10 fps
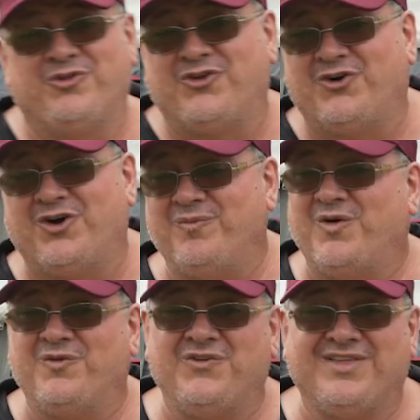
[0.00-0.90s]
the time,
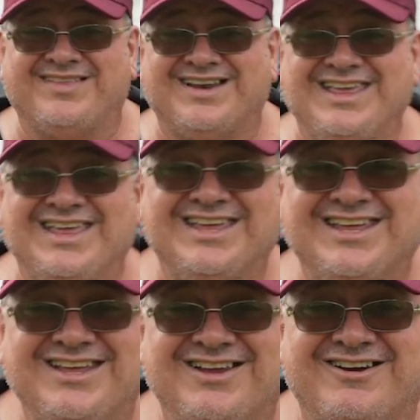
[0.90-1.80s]
obviously.
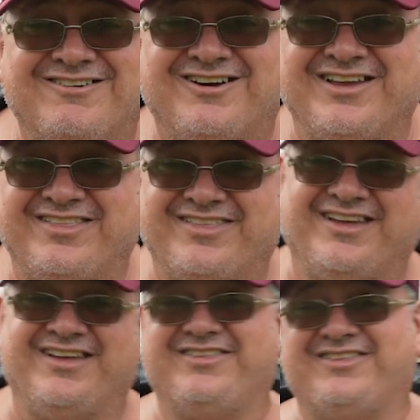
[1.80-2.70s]
All right,
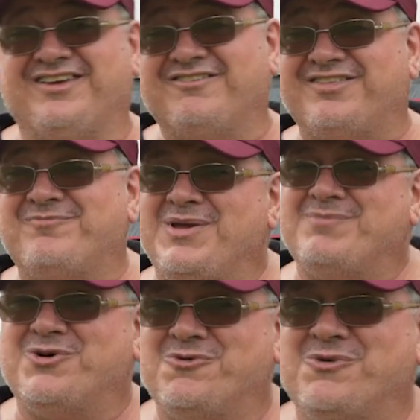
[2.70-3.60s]
so there is a bit more